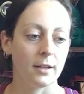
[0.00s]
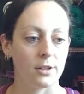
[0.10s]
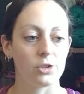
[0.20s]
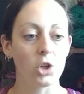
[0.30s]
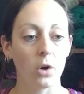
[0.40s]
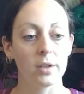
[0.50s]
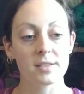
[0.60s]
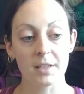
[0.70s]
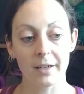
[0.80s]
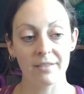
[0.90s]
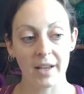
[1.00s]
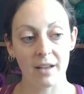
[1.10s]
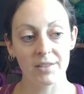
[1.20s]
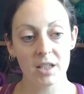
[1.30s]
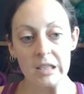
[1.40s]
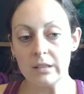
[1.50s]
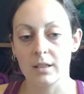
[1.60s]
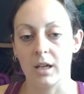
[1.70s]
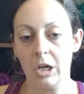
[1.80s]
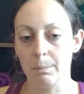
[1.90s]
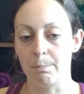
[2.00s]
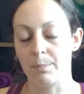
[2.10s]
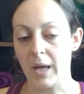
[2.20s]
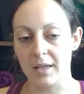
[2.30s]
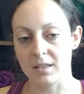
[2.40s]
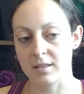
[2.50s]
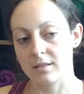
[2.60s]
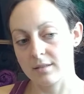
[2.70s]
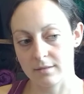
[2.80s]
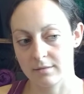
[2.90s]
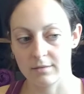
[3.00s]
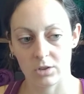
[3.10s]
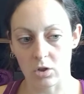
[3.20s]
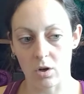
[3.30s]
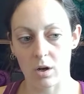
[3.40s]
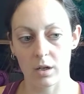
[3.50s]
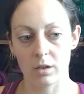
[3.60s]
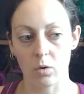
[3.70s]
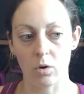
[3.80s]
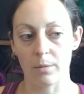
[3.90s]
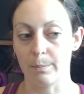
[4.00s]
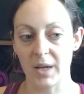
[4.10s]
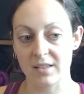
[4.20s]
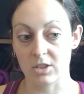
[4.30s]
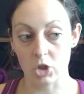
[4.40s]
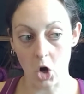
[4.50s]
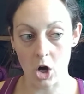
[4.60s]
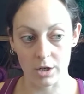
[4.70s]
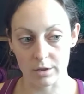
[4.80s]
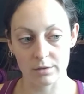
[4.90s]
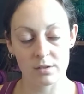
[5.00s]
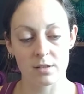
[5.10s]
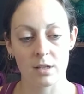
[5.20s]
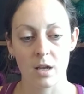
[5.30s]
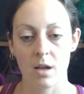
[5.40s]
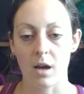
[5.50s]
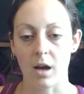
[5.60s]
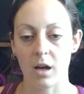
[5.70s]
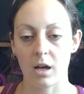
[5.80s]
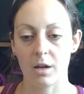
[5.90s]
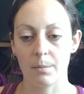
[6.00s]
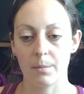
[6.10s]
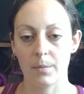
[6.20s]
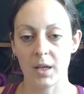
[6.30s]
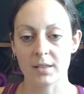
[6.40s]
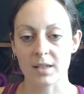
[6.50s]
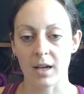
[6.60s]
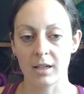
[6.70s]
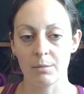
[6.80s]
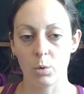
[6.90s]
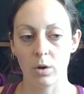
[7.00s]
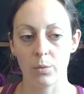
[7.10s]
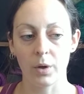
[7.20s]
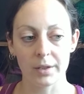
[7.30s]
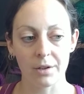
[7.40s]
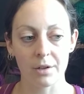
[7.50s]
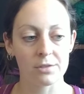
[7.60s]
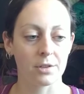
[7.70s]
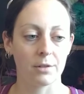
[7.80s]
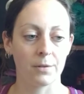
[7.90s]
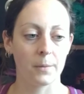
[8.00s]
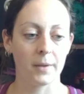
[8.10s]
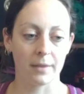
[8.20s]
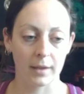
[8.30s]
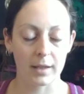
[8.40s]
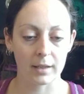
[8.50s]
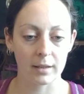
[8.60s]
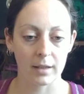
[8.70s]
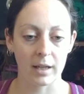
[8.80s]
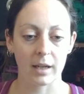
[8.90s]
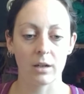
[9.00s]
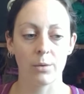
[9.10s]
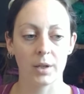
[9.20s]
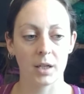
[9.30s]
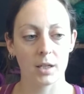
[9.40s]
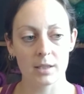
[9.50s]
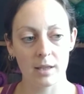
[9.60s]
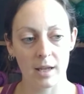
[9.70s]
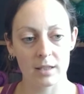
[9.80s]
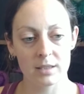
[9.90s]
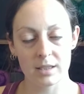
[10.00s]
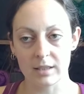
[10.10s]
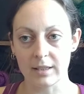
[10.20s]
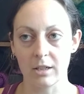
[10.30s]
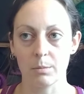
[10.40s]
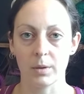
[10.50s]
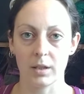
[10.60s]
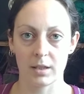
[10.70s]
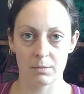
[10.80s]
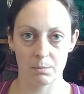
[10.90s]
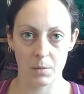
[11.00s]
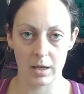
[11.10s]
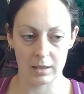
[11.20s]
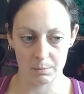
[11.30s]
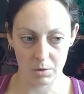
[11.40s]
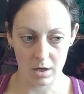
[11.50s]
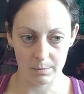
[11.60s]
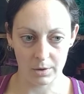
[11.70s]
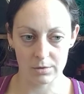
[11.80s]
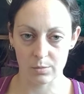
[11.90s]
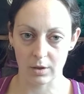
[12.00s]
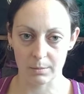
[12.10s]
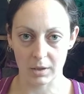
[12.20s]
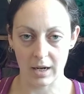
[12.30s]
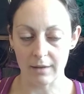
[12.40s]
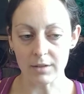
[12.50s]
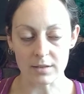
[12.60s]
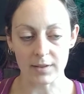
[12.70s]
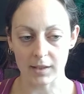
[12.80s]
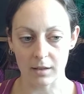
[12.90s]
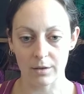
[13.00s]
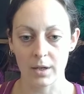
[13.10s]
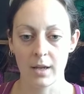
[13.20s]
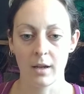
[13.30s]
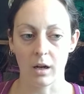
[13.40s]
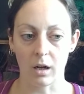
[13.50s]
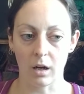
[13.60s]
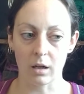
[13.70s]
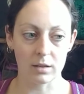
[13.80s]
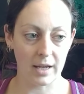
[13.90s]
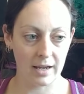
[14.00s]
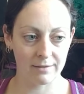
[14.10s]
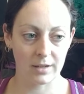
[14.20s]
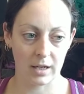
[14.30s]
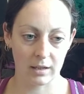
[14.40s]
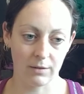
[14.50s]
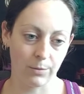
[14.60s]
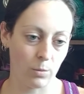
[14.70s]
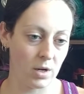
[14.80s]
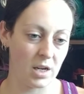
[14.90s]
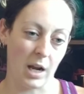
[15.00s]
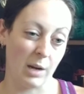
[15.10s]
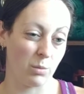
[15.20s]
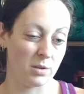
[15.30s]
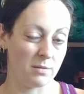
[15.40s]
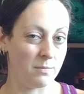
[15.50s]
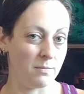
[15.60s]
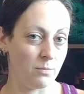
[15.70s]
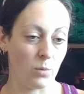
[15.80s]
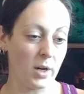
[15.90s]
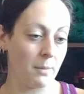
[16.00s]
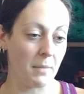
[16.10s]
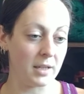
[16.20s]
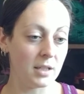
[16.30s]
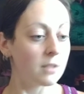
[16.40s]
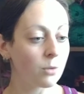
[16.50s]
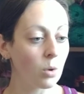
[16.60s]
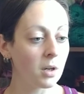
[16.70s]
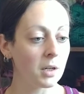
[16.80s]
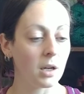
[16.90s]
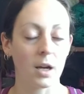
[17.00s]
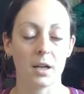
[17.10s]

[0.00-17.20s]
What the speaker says: So instead of having a best yarn or best yarns, it's kind of more what yarns are good for what thing. And I don't want to get into that in detail, but in my blog post where I'm going to have this video, I'll have kind of what I would recommend it for.